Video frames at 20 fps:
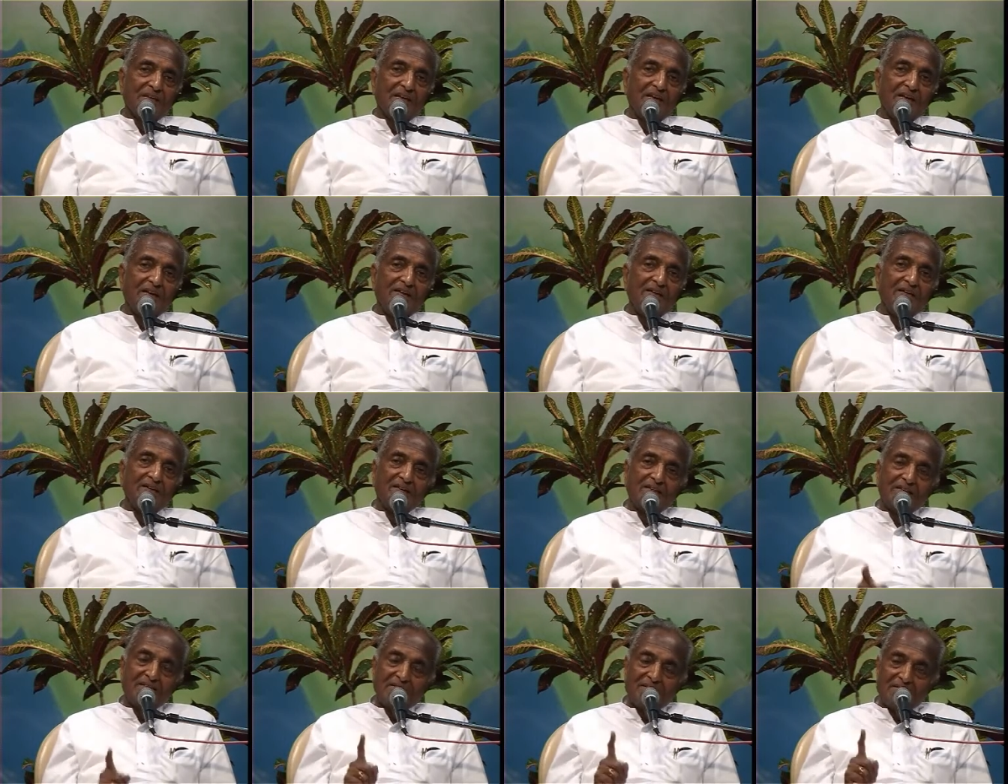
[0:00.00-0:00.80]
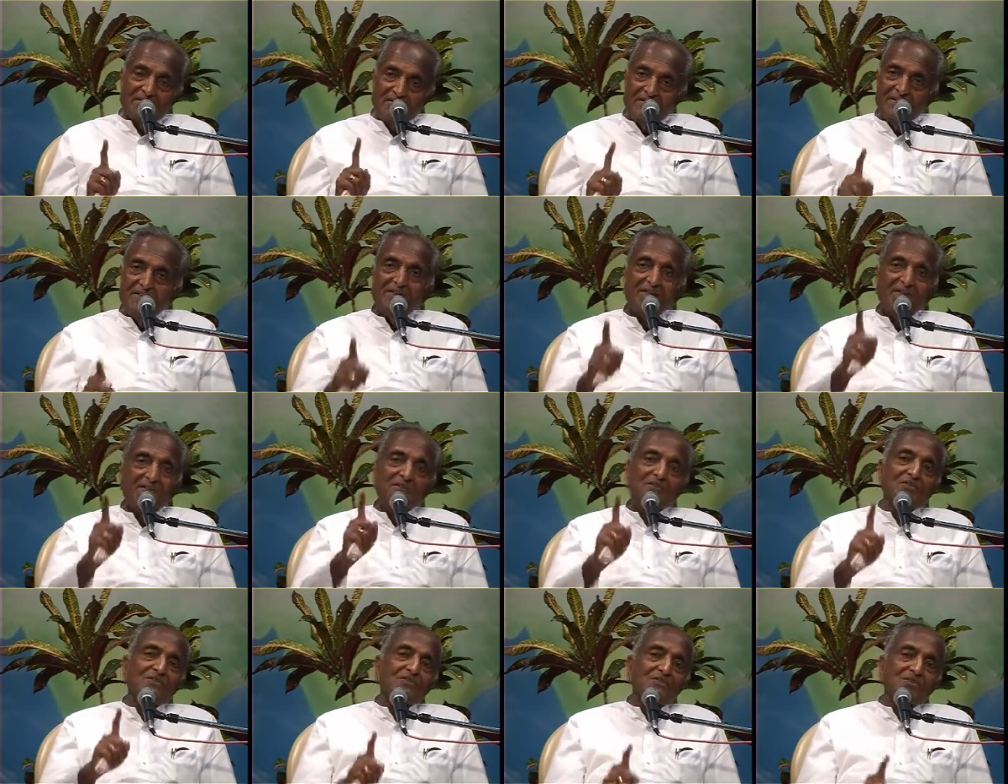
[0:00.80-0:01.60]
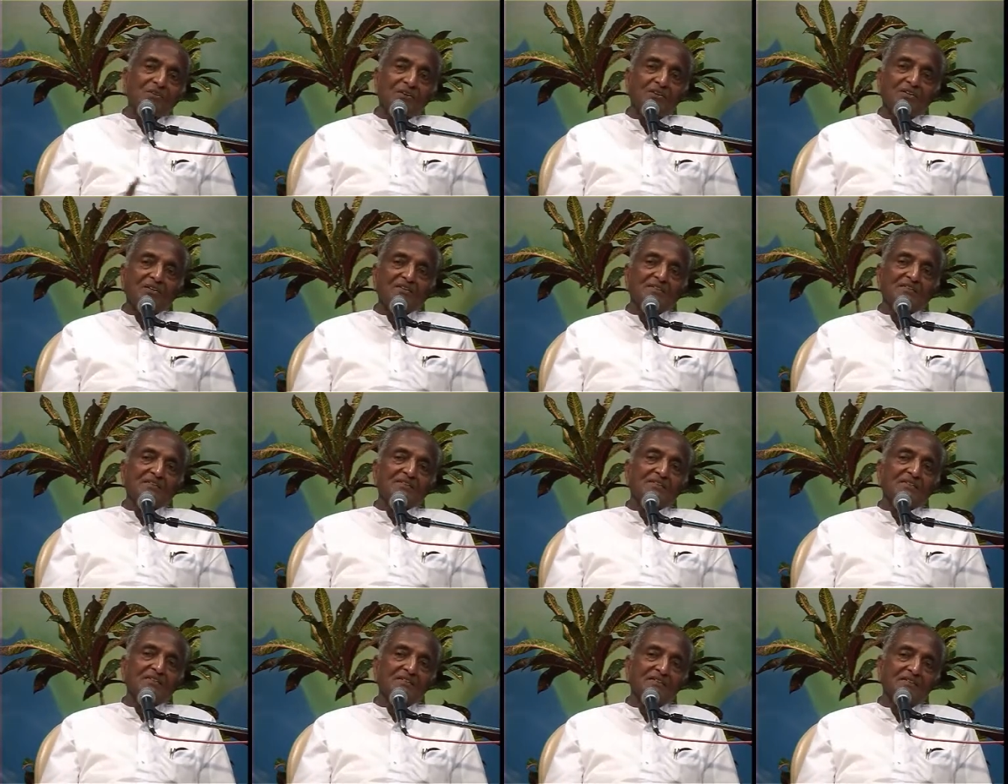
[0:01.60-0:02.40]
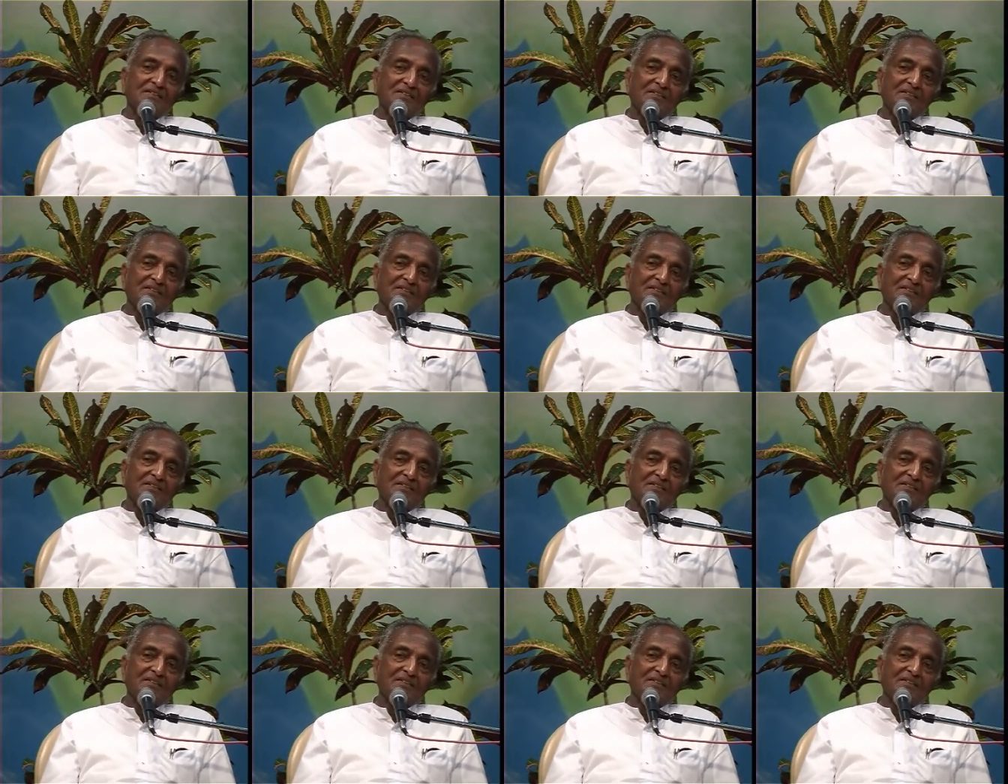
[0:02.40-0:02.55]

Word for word: And he taught us